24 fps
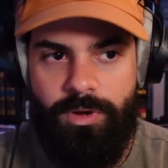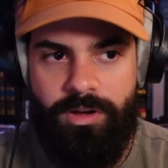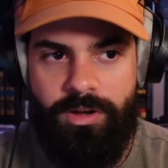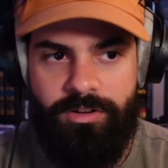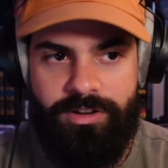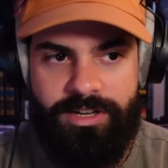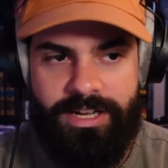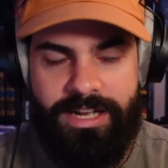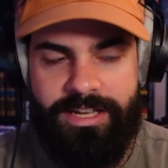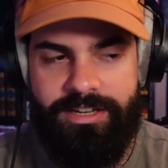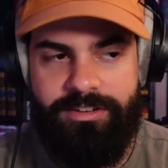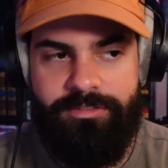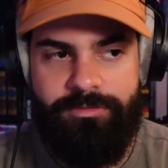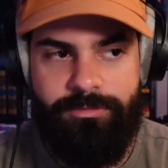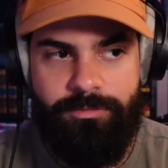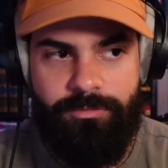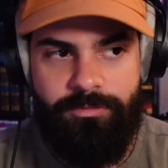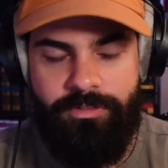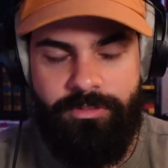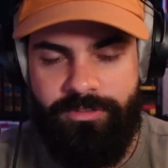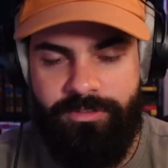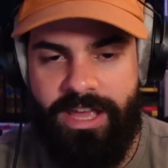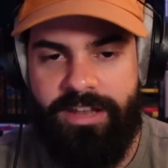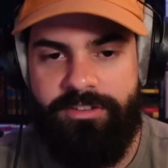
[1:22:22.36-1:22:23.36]
kind of
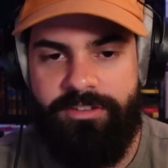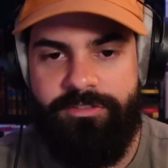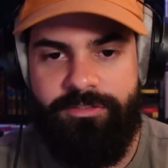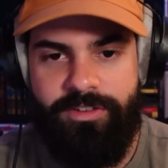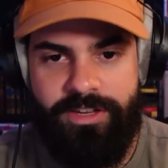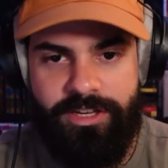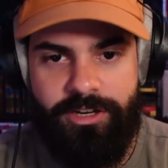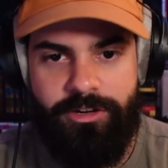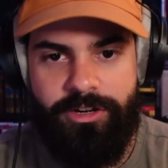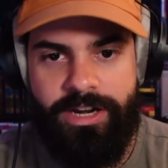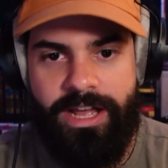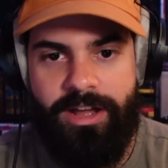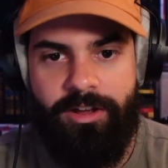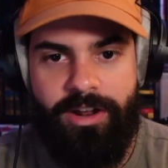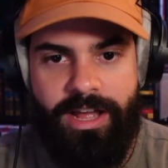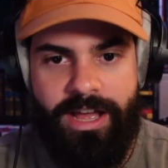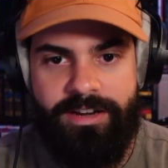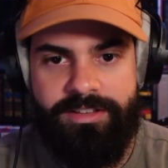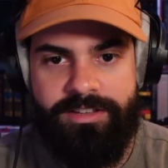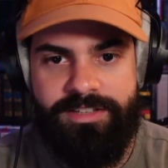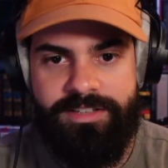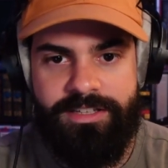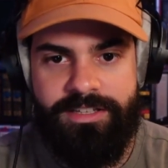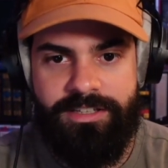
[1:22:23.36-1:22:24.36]
had figured out how
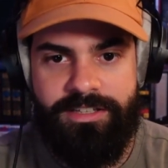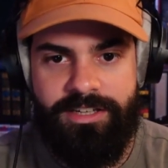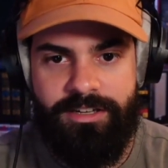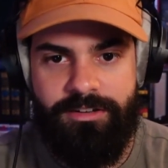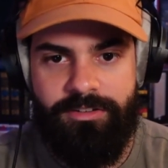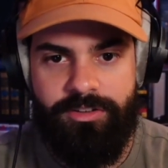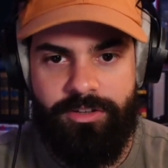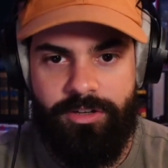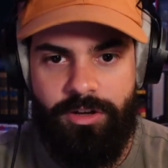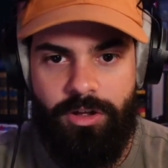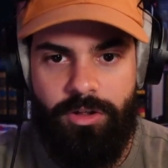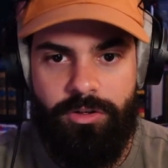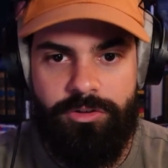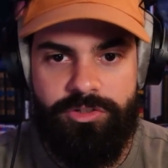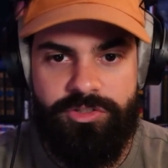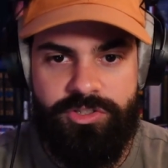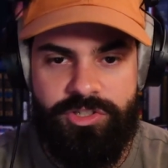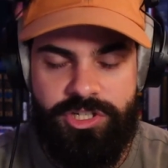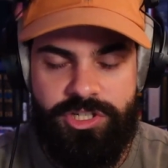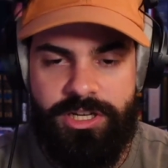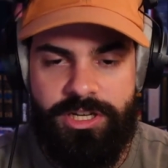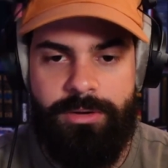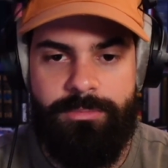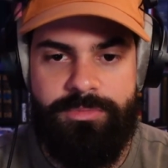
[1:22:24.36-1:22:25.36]
to take care of the callers, and
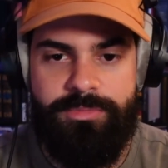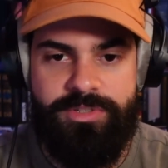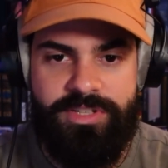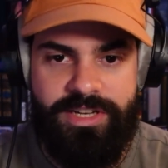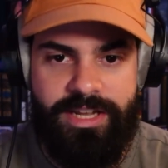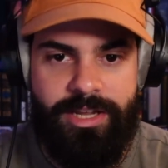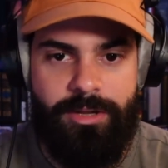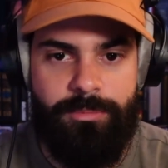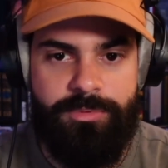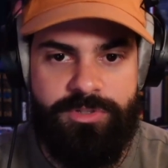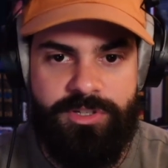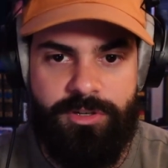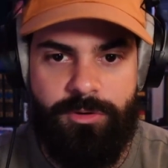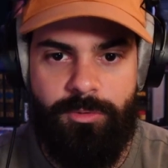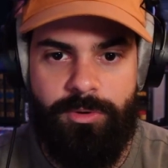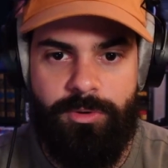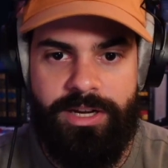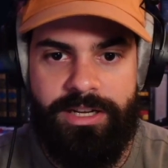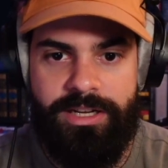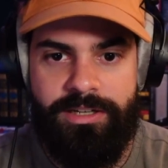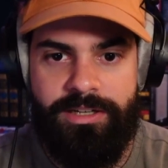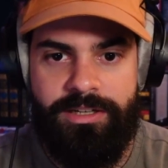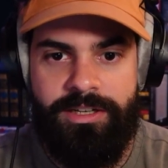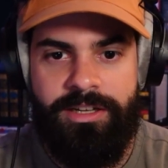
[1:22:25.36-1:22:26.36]
she comes and helps
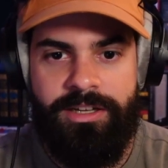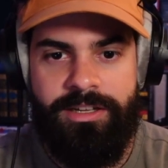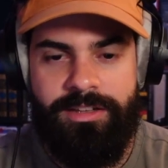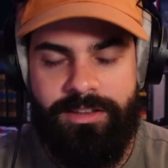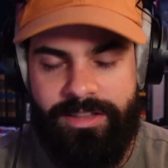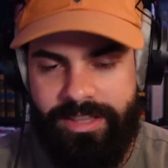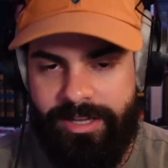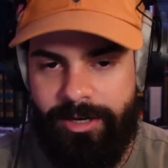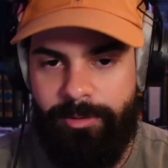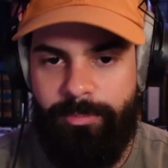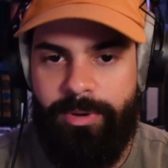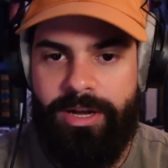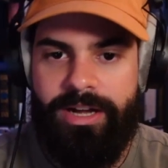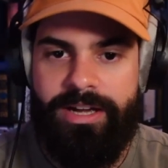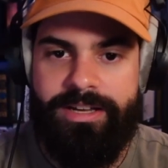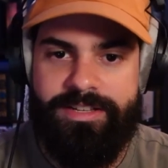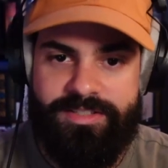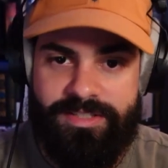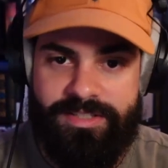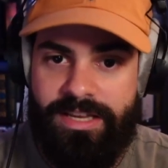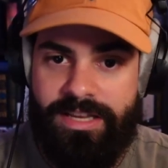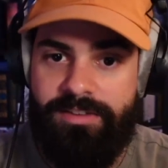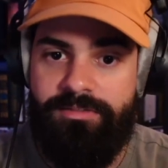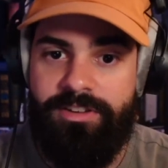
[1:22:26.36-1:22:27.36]
Egwene, thereby
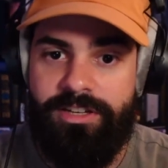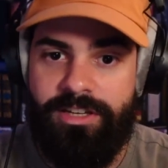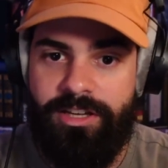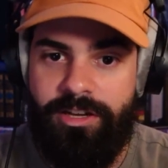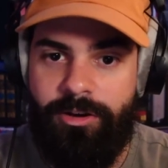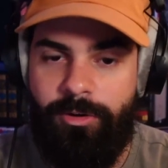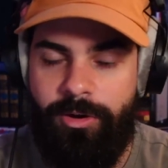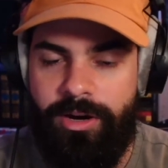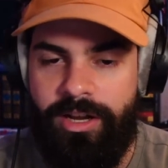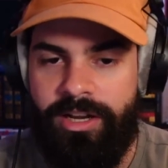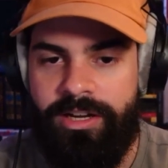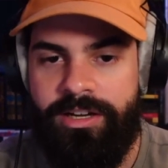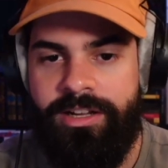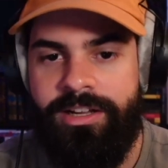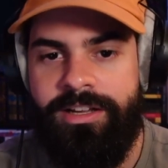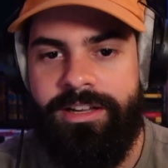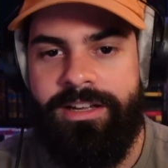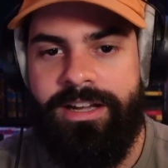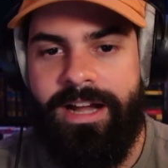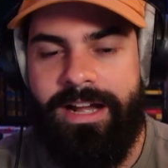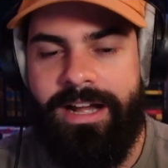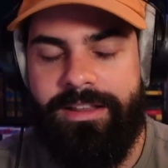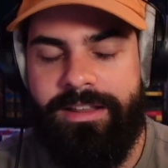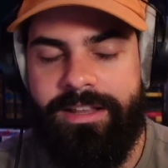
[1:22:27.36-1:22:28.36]
saving Egwene.
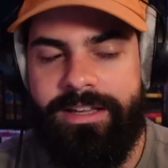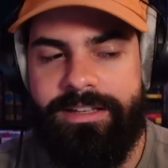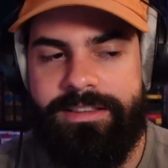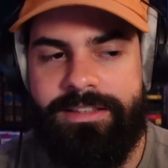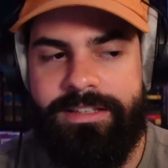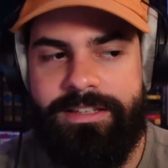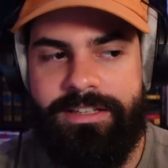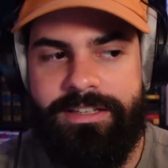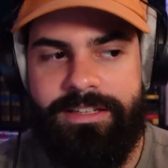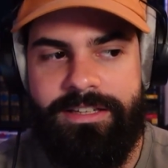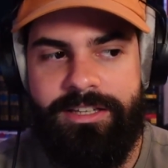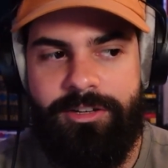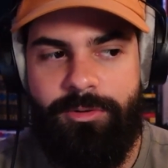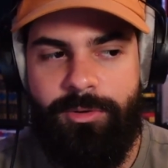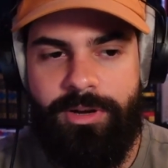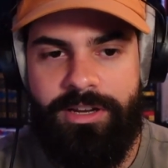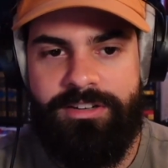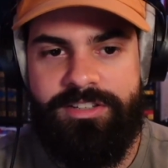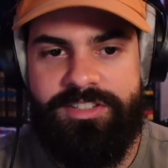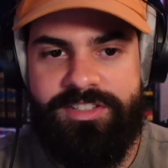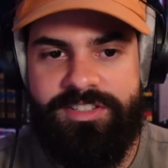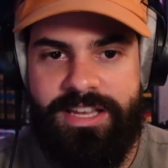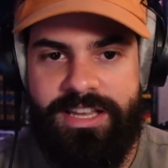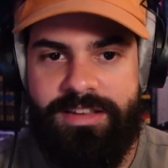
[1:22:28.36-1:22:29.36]
I like that
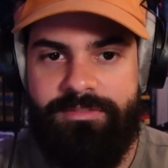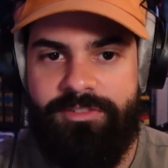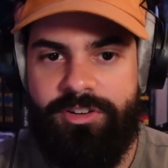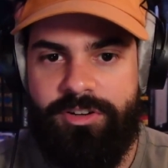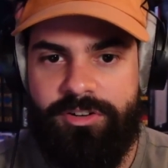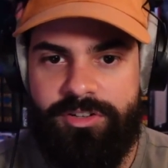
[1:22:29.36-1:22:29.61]
Egwene saved her